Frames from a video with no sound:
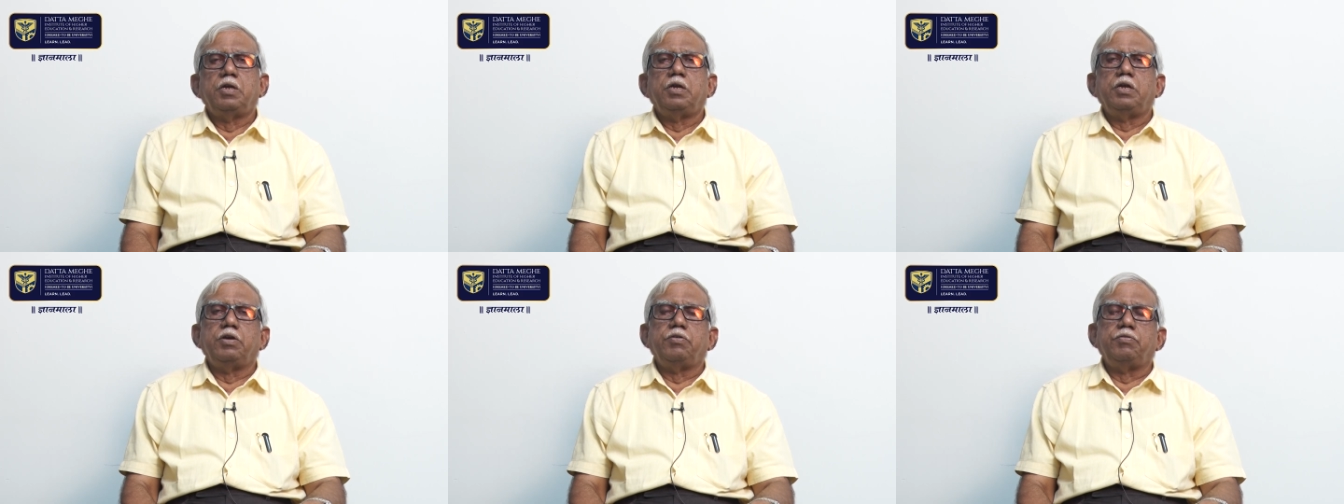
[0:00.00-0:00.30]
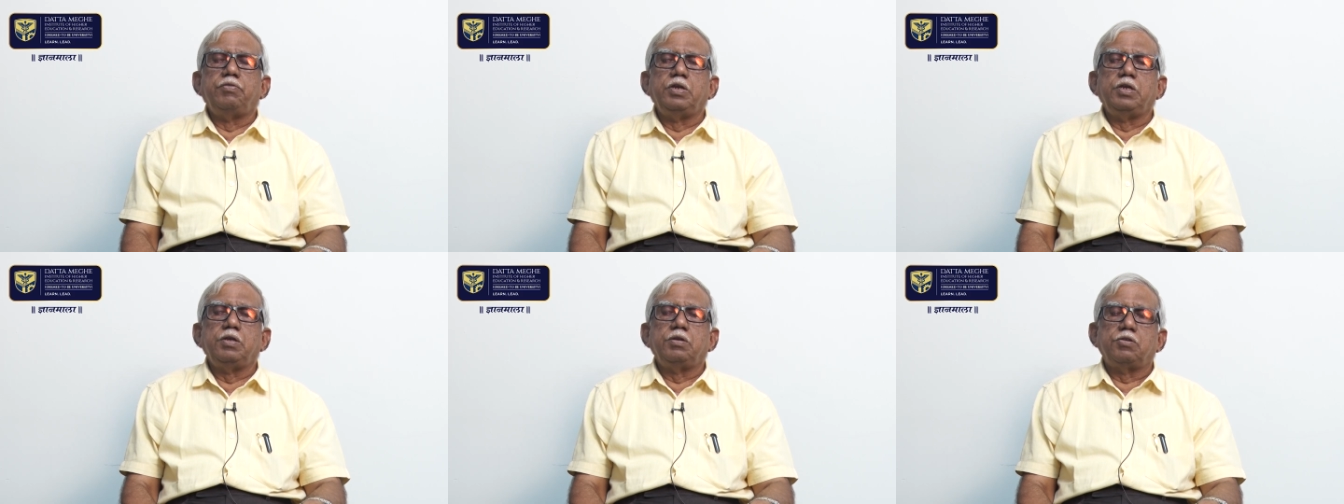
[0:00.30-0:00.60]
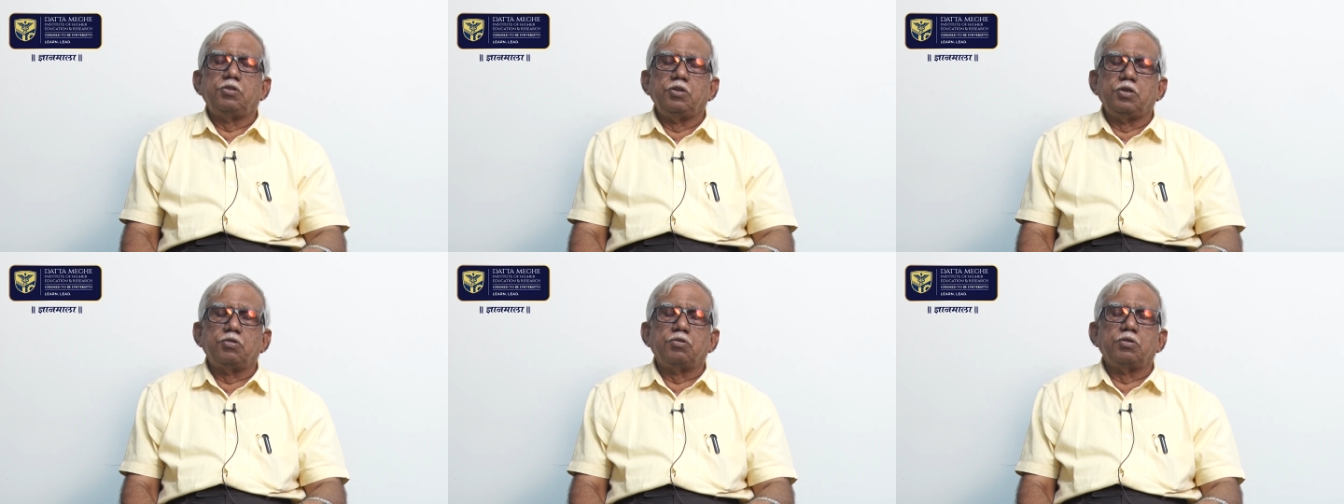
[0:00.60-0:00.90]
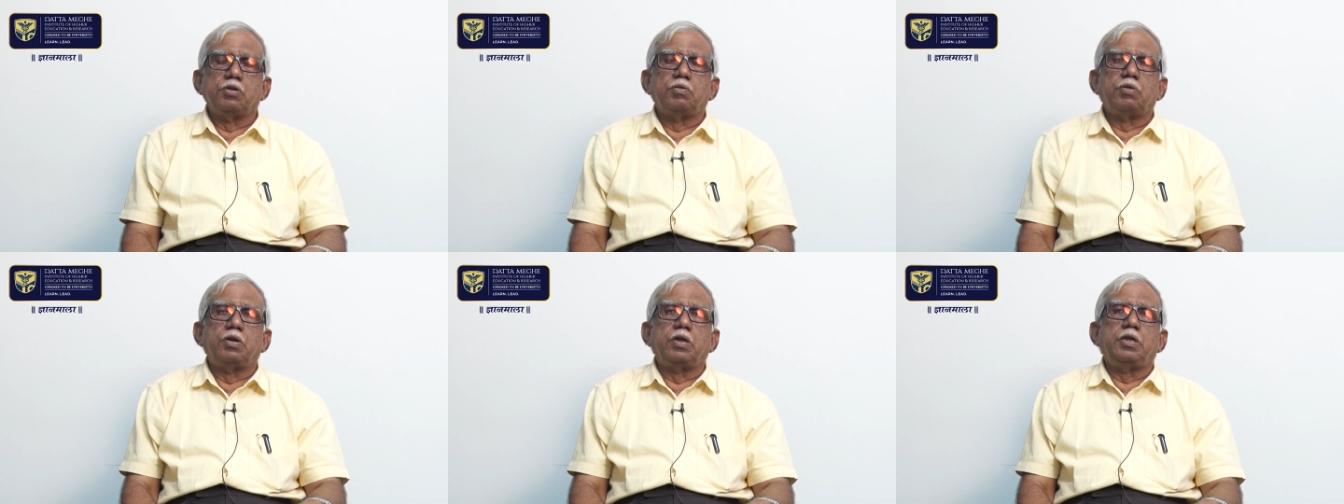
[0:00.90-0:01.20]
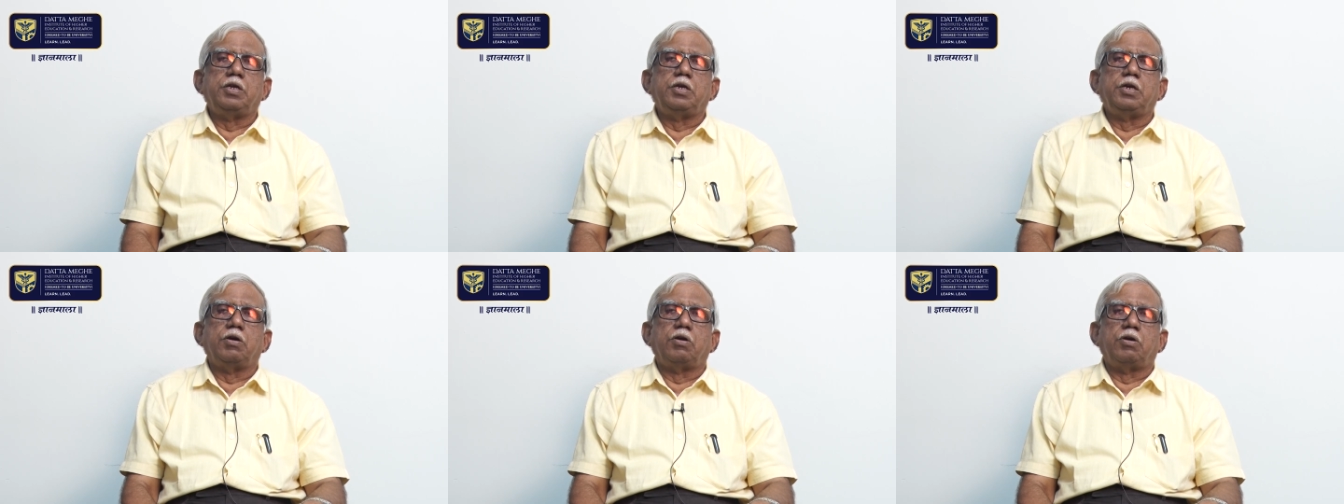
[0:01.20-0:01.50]
every 6
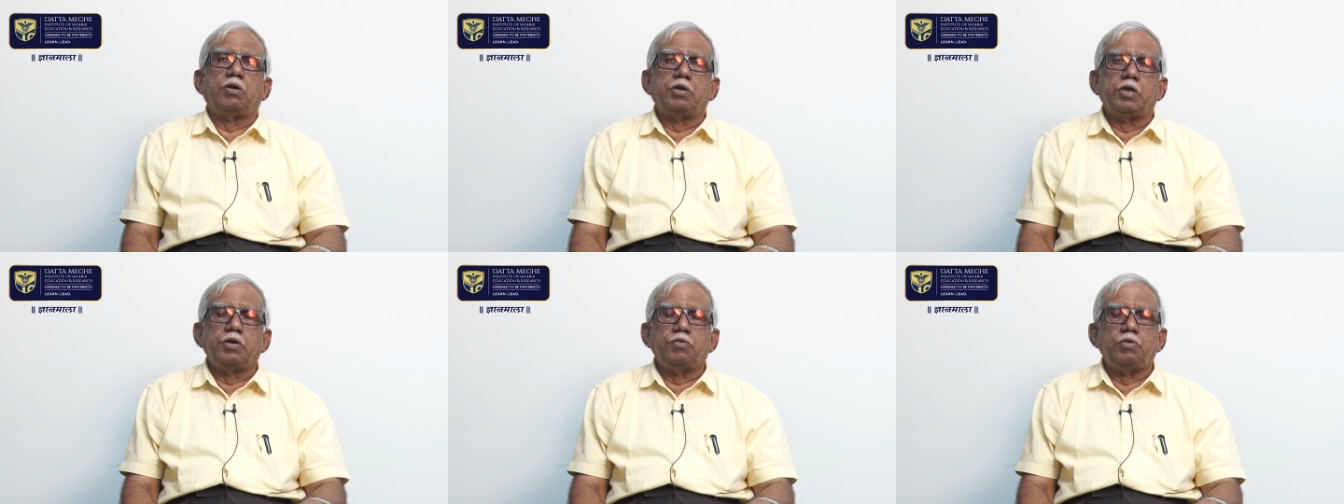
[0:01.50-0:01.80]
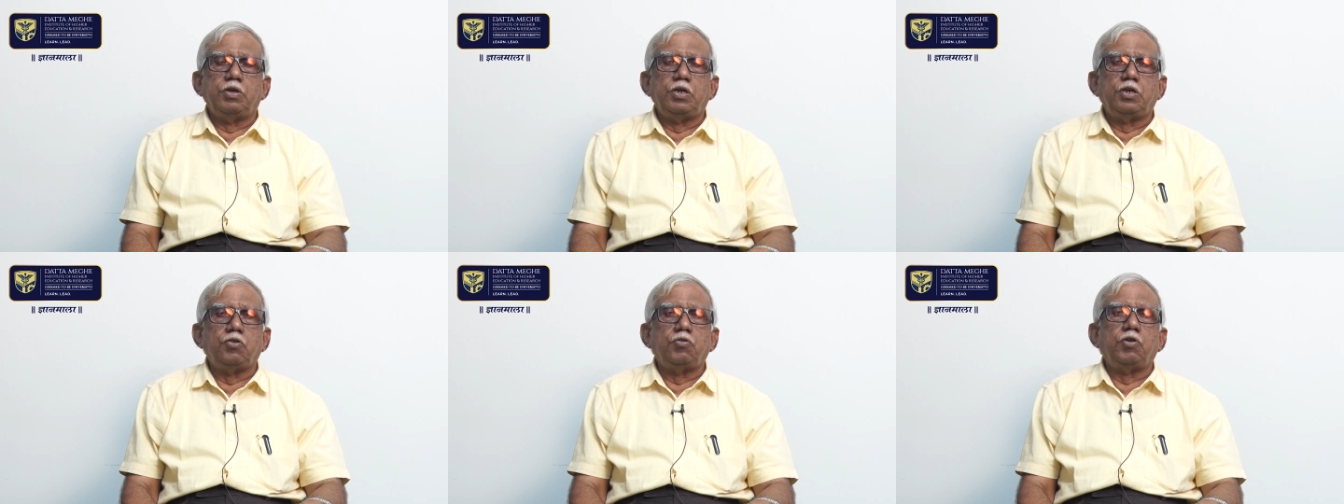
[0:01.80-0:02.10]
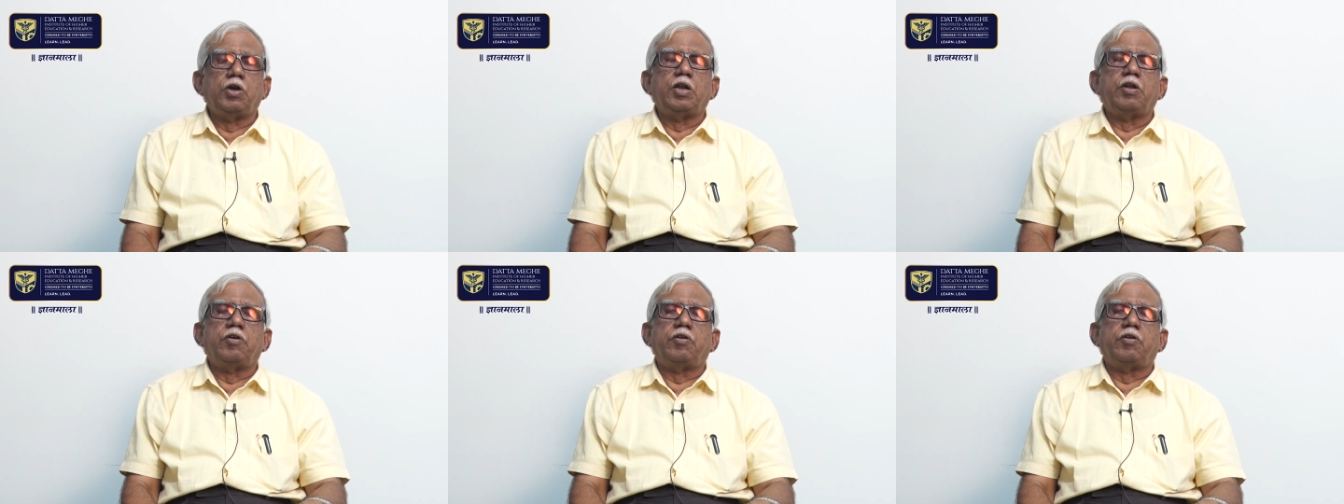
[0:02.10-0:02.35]
hourly or every 12